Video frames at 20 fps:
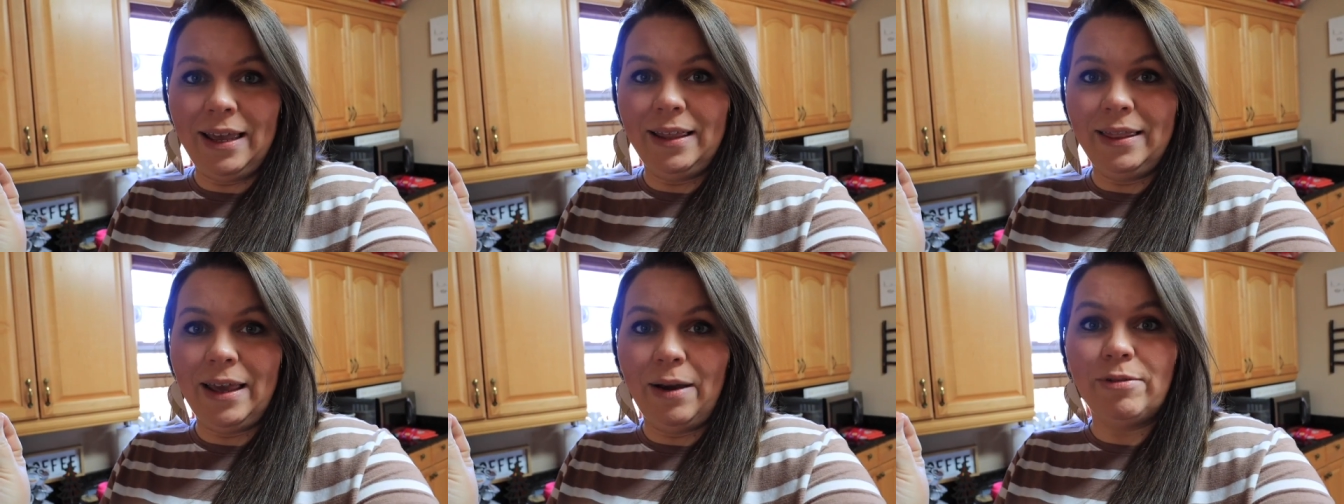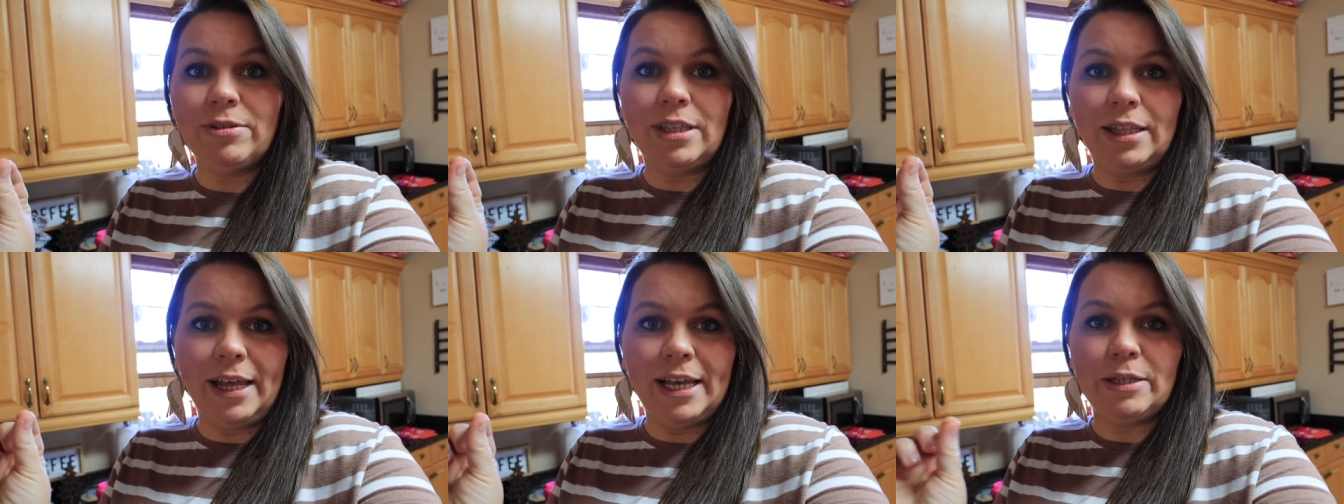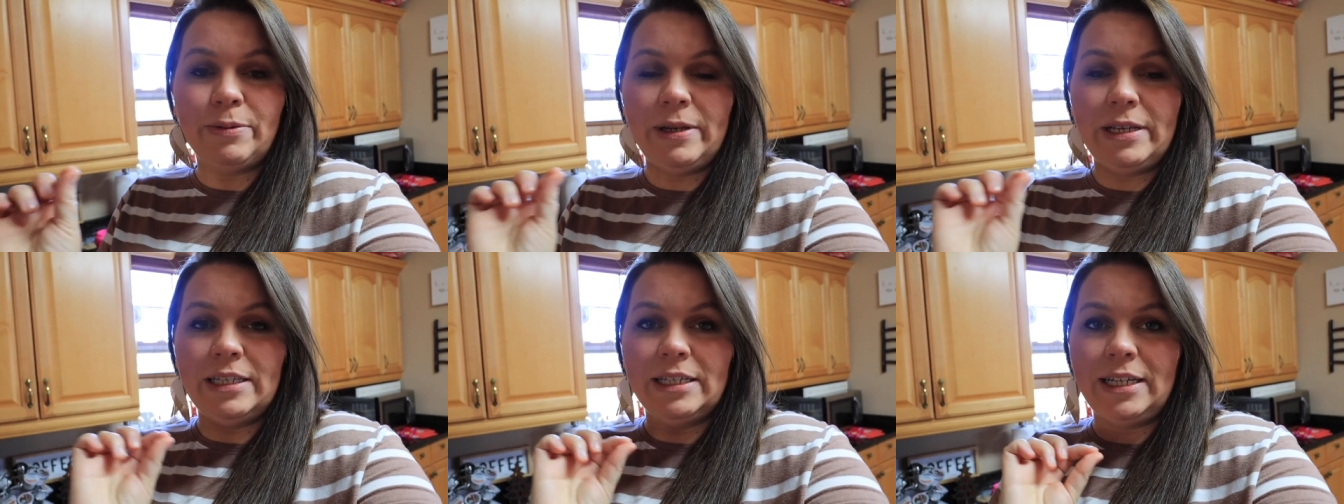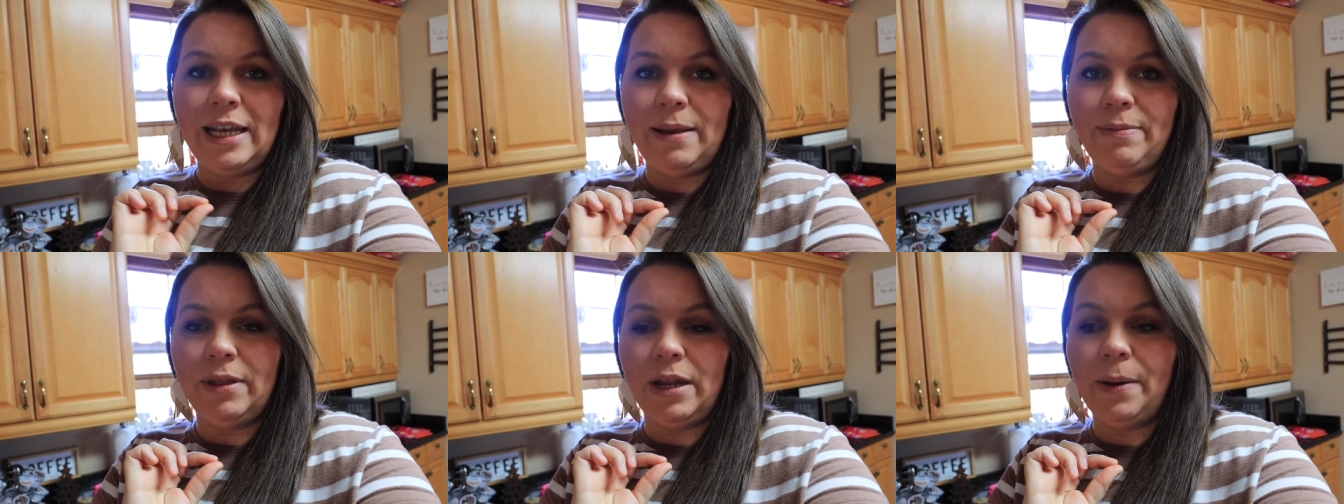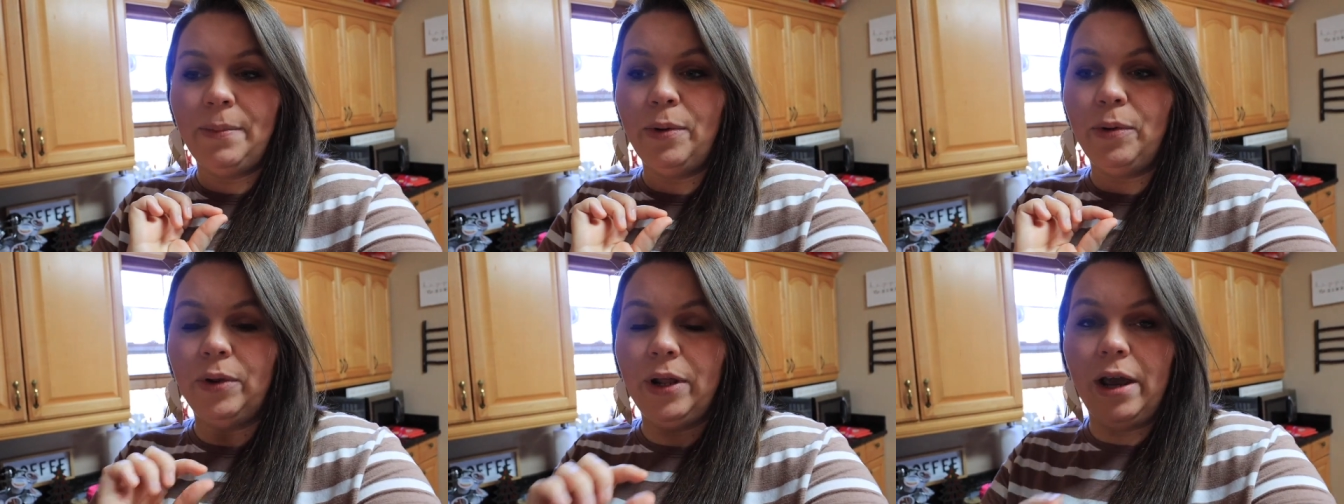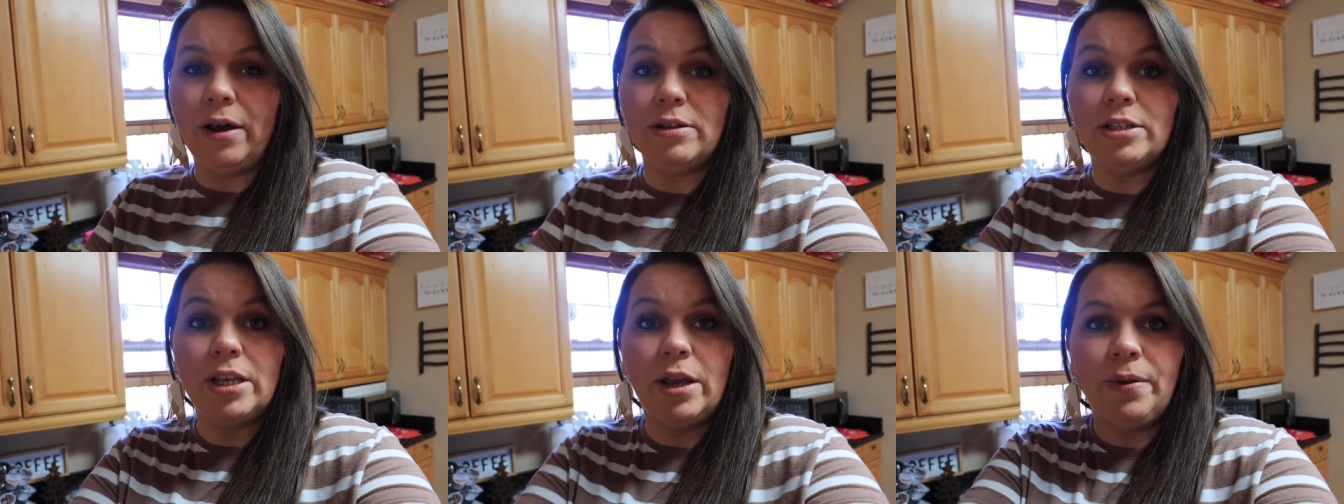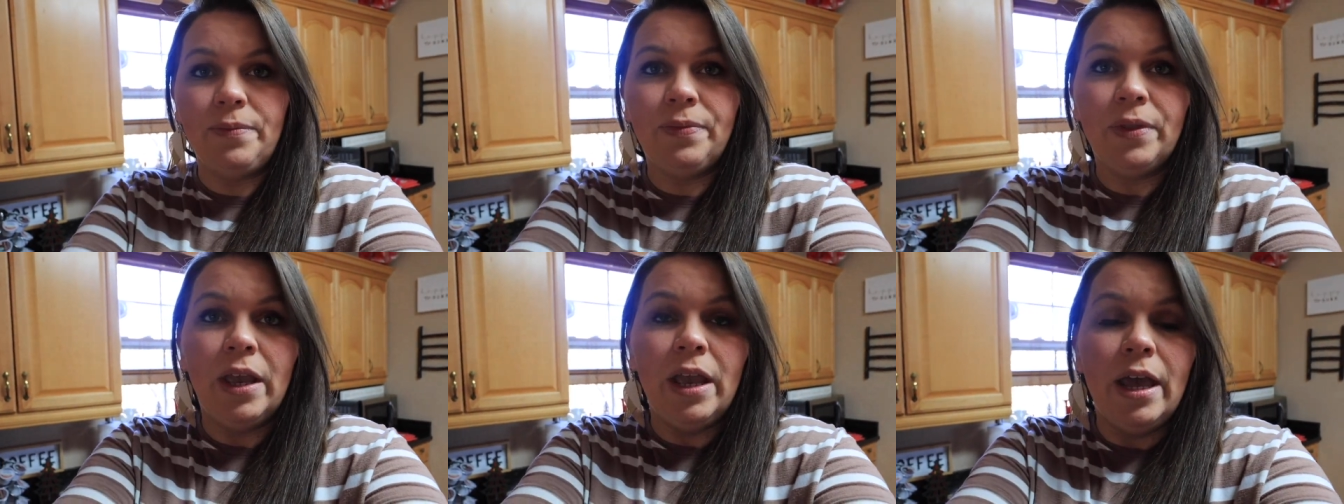That was the last piece of tape that I pulled out. So
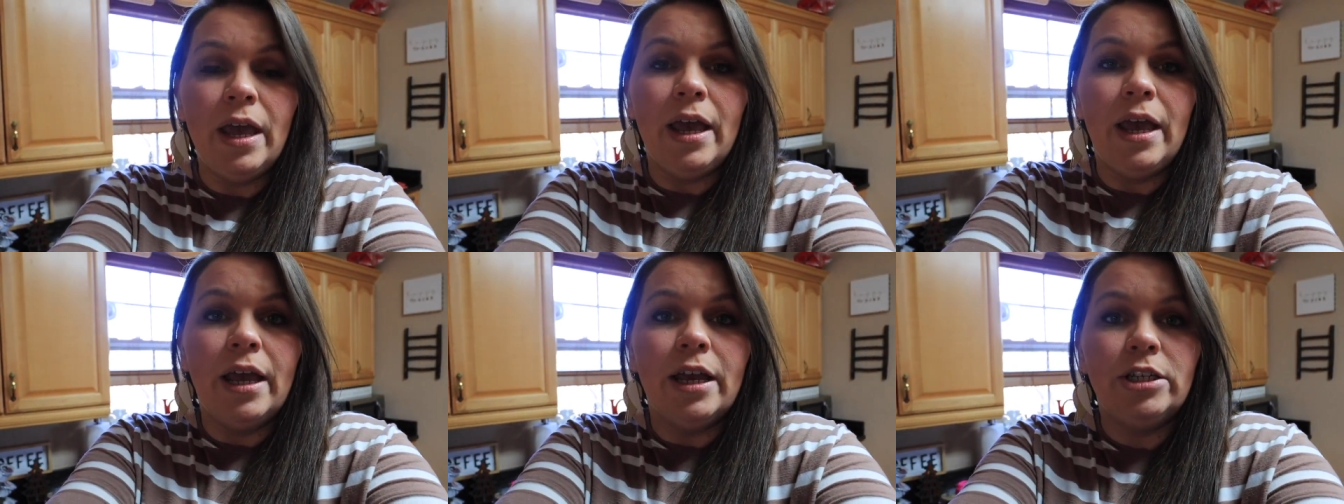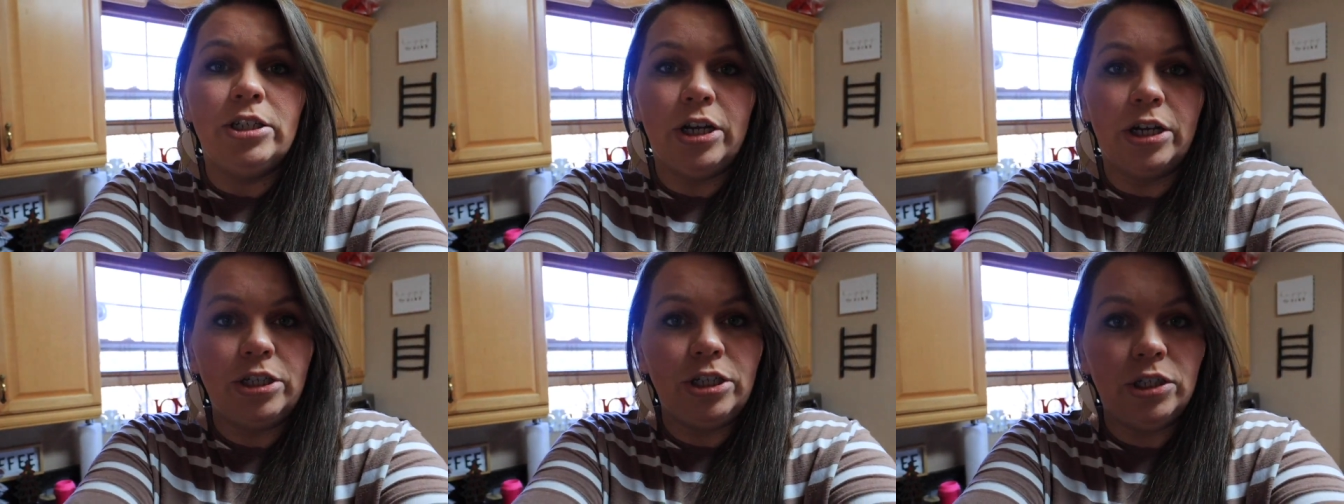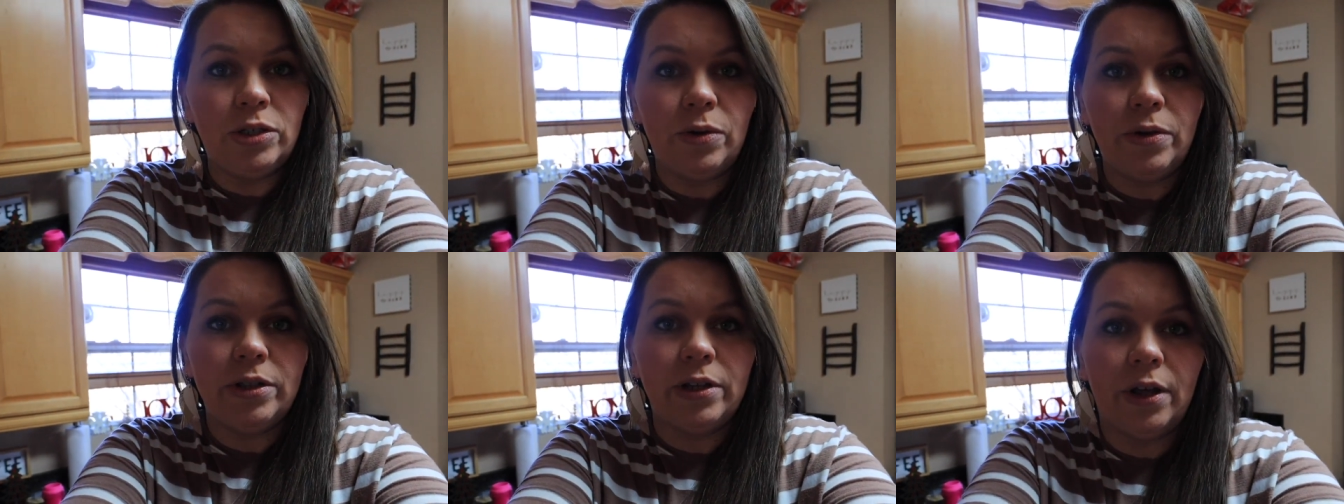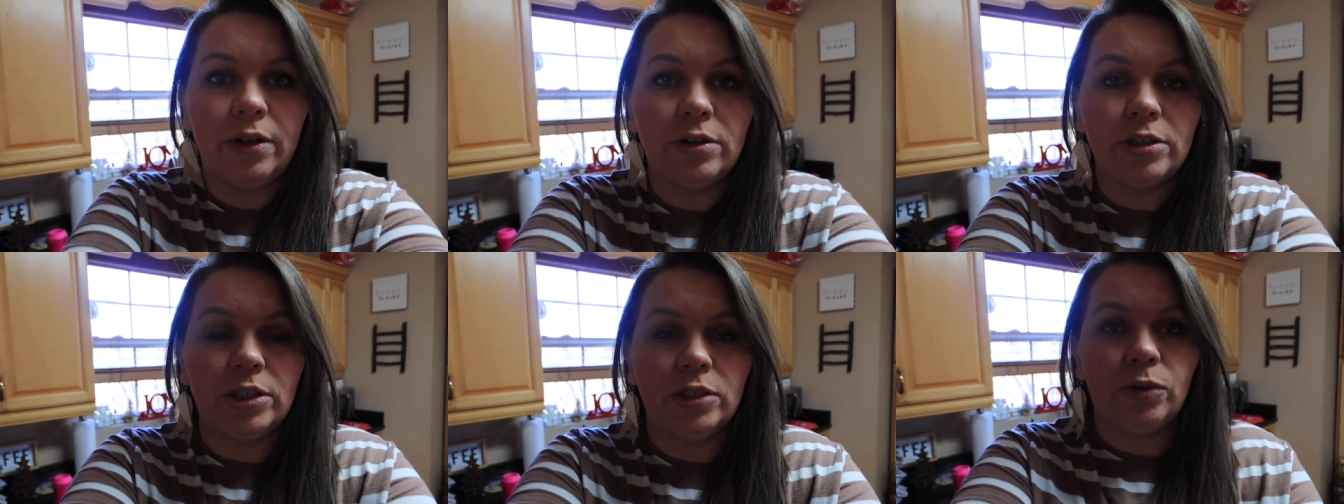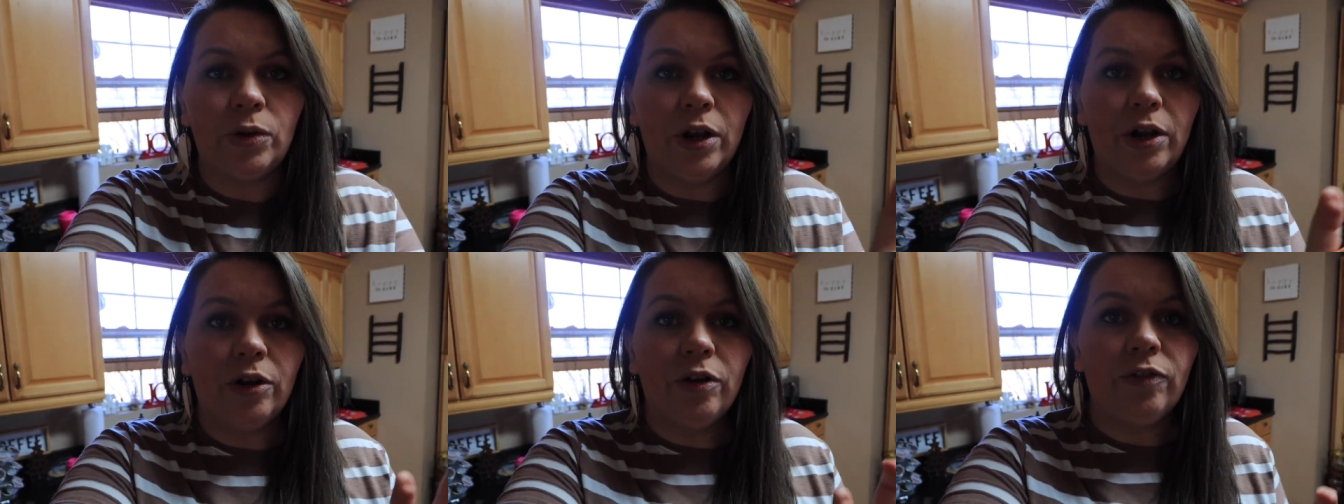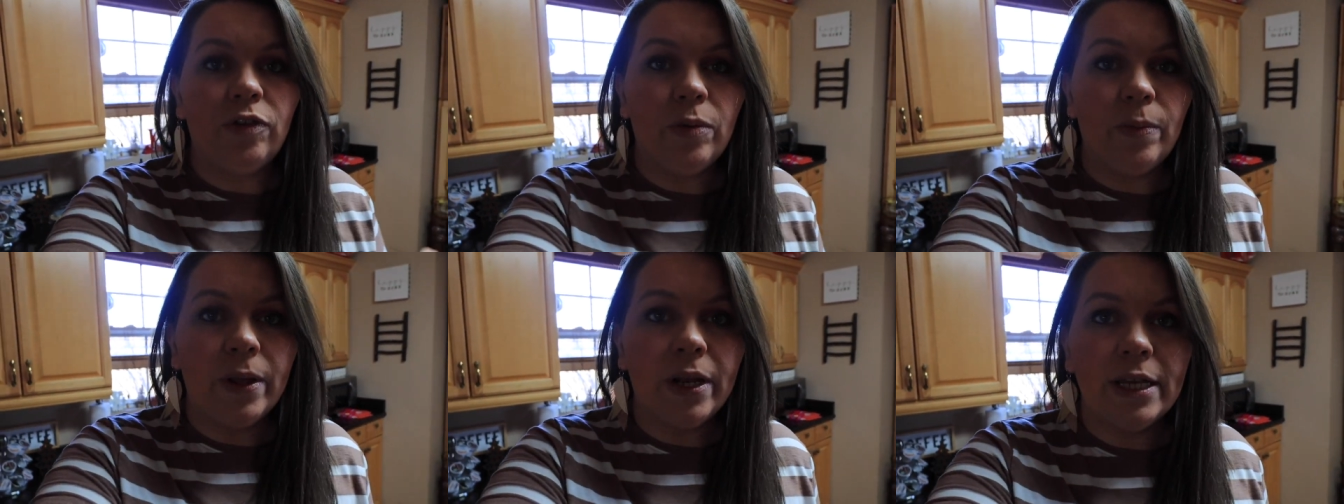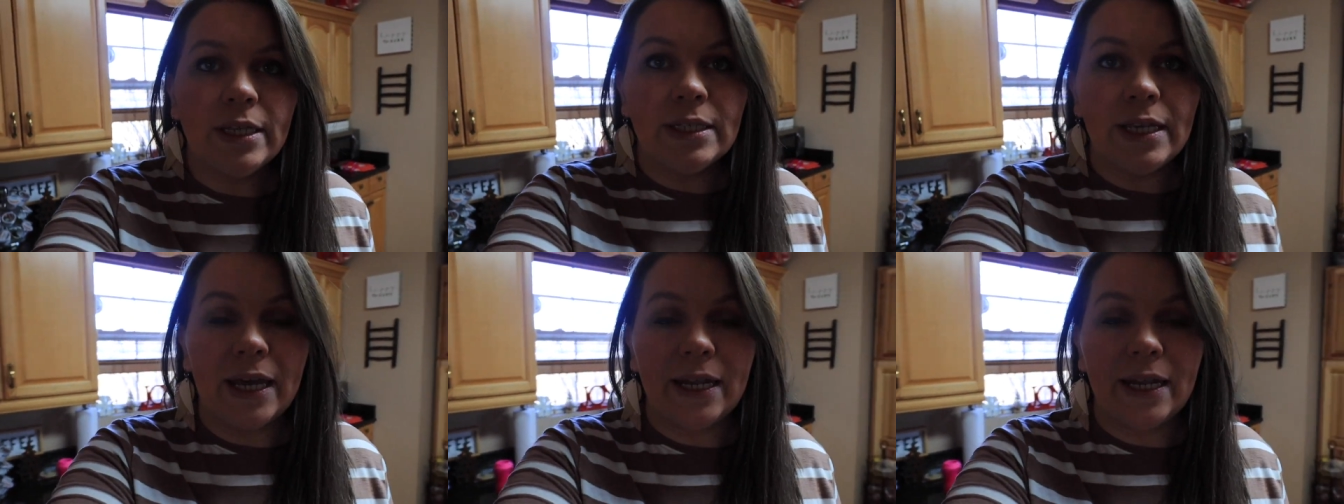Josh is going to Dollar Store here in a few minutes.